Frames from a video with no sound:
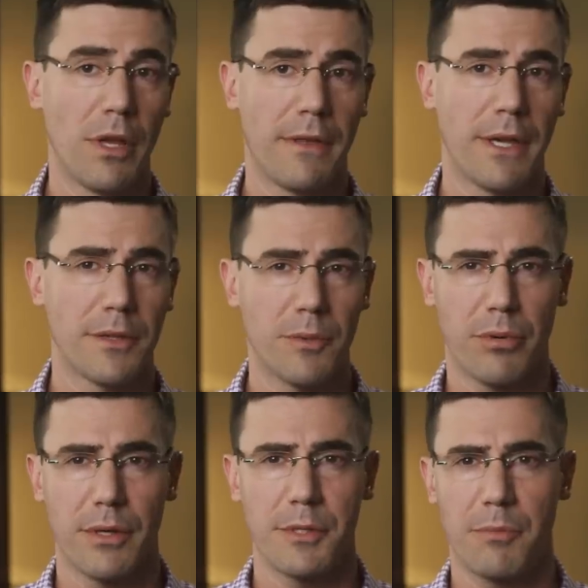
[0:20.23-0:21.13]
we think is a
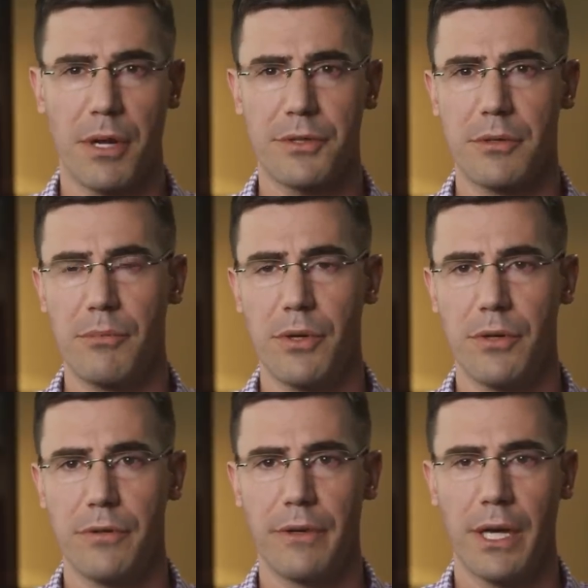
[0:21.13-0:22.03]
pretty special
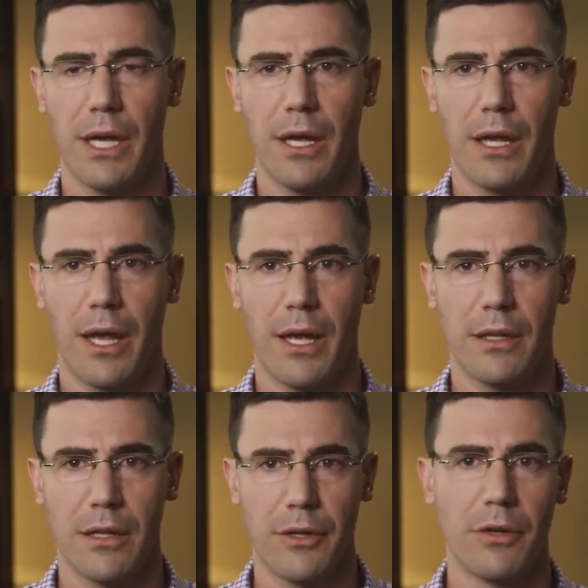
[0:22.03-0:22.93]
move
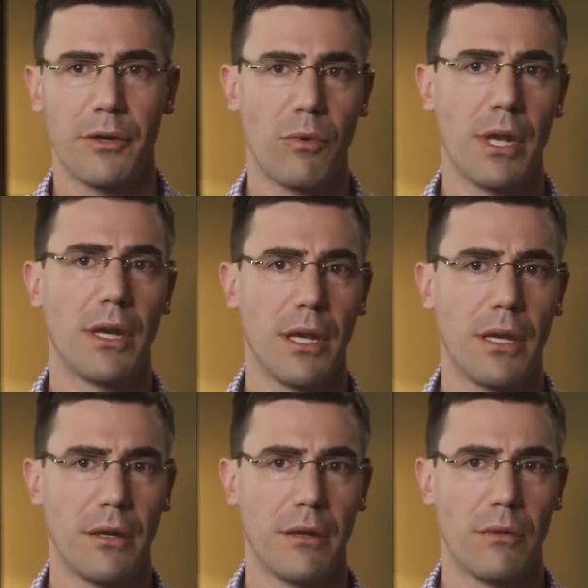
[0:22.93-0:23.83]
and literally written
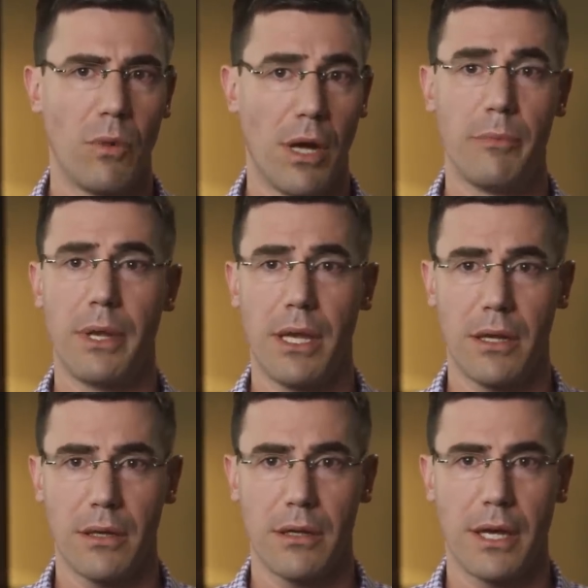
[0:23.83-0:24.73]
in
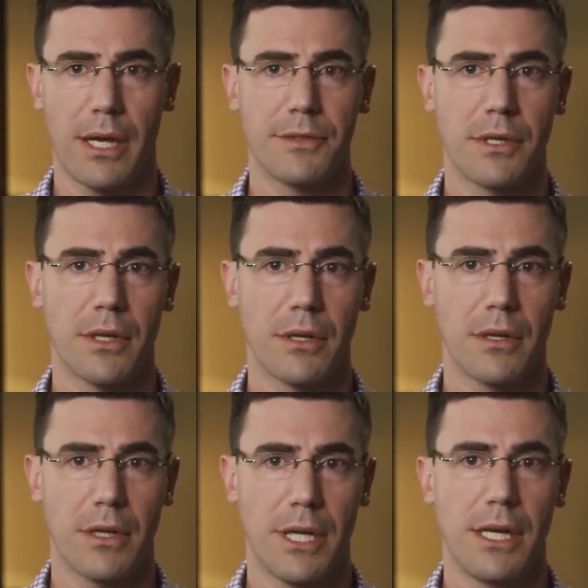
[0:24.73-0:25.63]
well-being as a
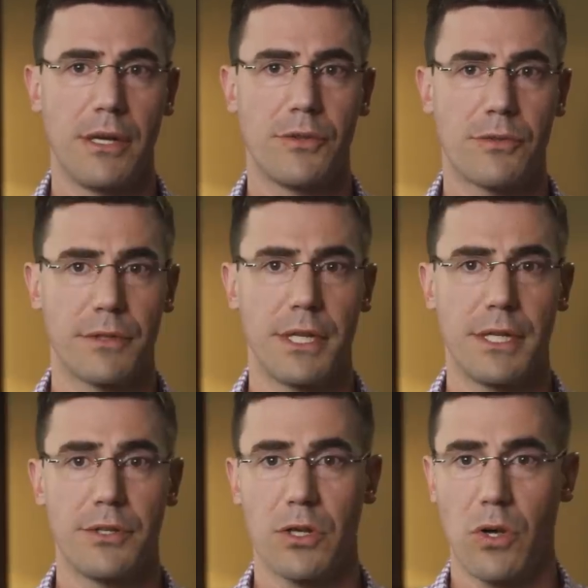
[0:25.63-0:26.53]
key
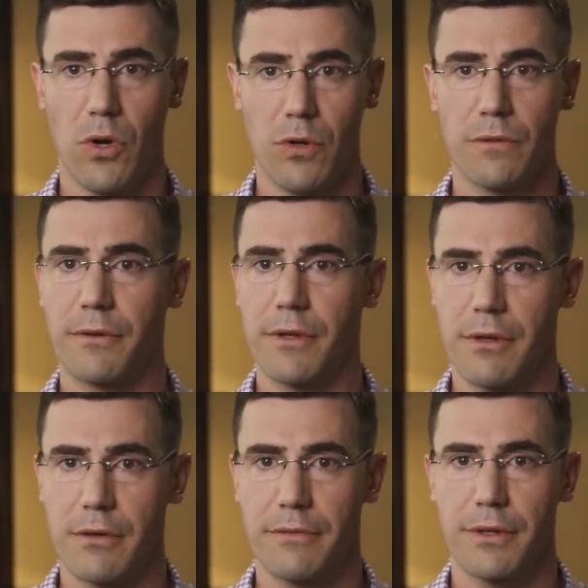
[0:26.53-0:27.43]
strategic goal for the
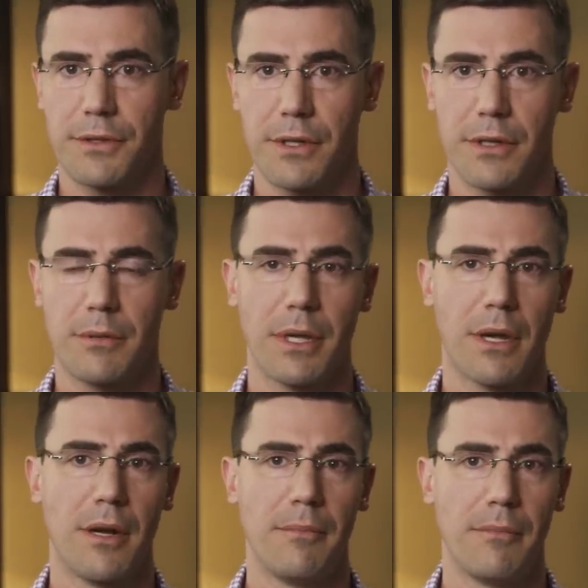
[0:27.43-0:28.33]
university to
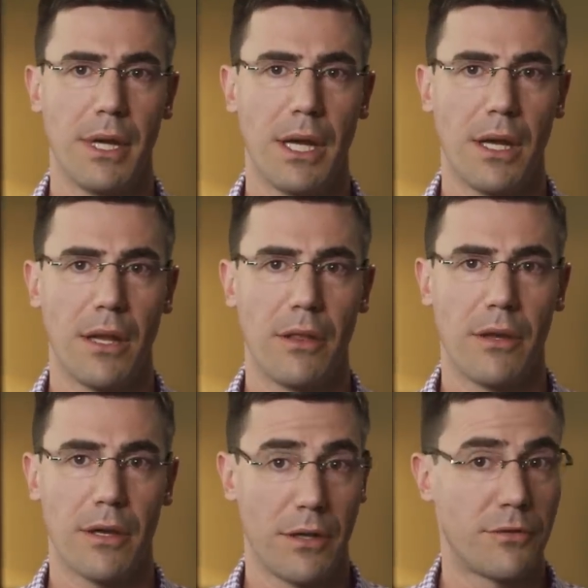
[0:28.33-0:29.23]
become
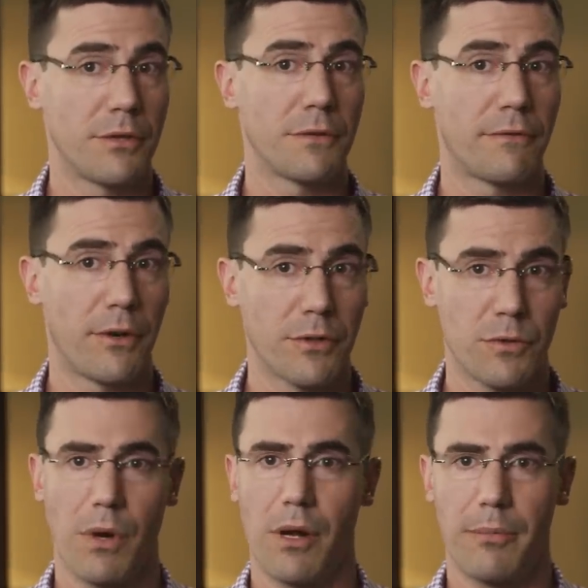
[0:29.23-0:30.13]
the country's first
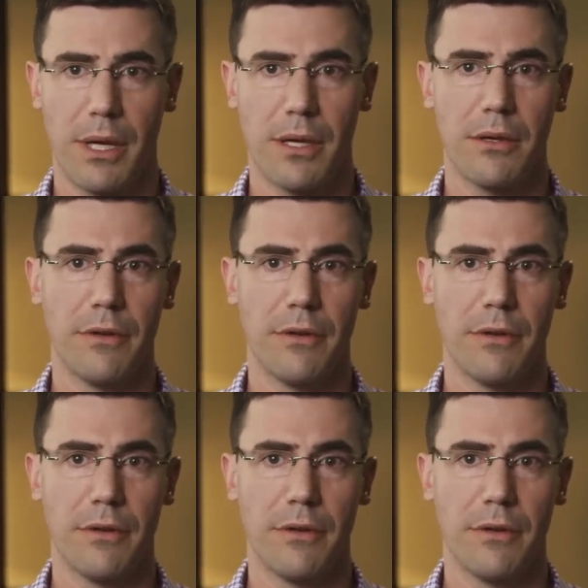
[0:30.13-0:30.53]
well-being